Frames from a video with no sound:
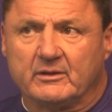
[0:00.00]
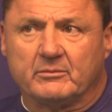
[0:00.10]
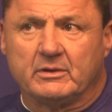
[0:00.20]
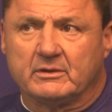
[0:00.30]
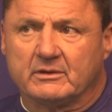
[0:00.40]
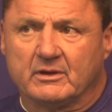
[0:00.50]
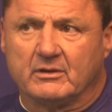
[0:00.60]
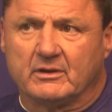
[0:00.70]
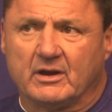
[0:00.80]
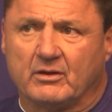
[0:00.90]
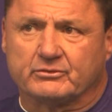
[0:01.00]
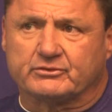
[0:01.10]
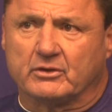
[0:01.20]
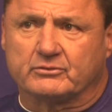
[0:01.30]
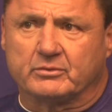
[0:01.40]
Team. You know, it all
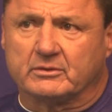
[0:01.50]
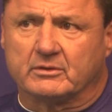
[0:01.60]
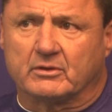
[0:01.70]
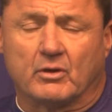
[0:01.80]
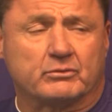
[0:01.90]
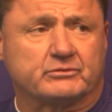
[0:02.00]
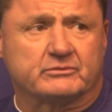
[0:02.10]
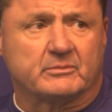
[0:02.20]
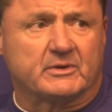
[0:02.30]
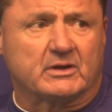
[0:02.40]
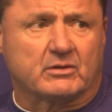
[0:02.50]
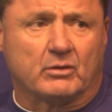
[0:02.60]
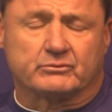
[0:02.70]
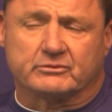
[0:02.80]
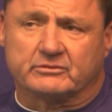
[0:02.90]
starts with the coaches. I mean, the
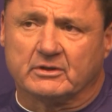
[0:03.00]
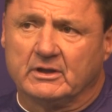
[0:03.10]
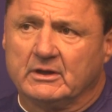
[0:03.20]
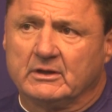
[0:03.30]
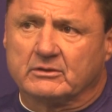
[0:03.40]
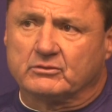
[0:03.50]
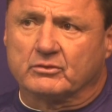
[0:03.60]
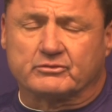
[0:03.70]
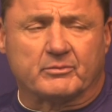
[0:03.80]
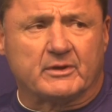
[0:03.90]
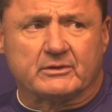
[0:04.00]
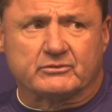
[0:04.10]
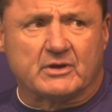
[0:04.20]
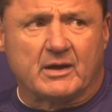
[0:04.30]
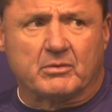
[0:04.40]
coaches do a
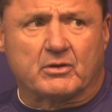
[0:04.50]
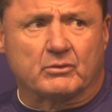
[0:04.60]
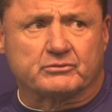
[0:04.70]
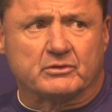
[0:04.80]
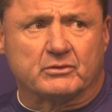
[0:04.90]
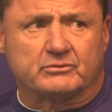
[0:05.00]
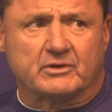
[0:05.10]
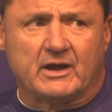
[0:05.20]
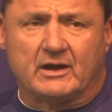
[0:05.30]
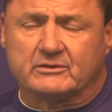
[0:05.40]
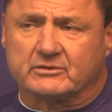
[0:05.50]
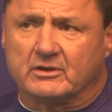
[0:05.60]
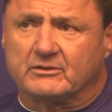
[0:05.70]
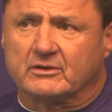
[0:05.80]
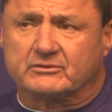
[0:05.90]
tremendous job of coaching those guys.
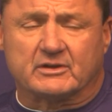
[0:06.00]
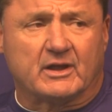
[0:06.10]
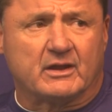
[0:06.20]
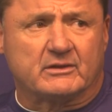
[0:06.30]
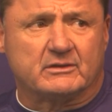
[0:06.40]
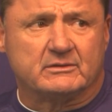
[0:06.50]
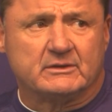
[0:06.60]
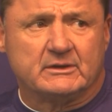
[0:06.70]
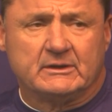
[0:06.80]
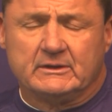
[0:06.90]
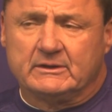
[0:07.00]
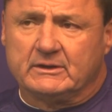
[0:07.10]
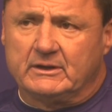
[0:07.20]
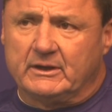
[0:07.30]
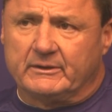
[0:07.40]
They're together.
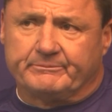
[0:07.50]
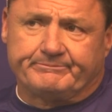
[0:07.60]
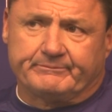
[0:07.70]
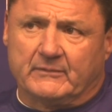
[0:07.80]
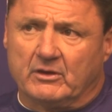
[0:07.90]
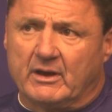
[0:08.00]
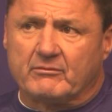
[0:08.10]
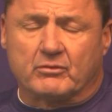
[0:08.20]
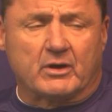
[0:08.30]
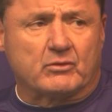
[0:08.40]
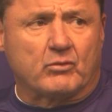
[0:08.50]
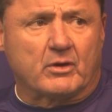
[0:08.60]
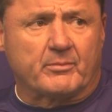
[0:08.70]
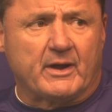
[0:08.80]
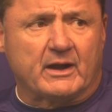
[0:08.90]
They have a great
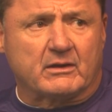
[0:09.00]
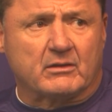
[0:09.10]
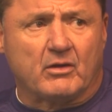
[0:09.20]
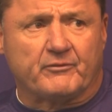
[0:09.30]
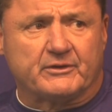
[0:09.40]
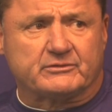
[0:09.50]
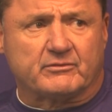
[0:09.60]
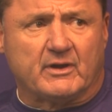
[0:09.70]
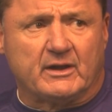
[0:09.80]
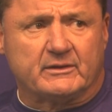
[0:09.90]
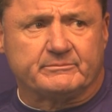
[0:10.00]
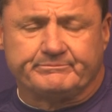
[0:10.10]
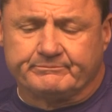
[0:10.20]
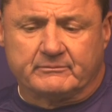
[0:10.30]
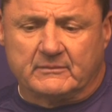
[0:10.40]
quarterback, offensive line,
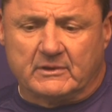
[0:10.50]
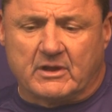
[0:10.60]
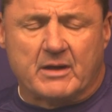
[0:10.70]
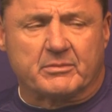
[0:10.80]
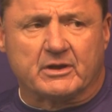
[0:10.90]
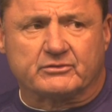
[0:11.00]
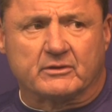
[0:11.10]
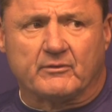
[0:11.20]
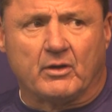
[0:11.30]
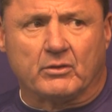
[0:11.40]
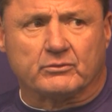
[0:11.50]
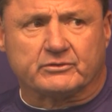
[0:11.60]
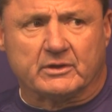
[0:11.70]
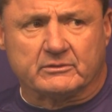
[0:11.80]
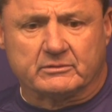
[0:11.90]
combination of all
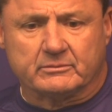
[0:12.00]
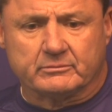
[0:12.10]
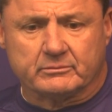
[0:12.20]
those things.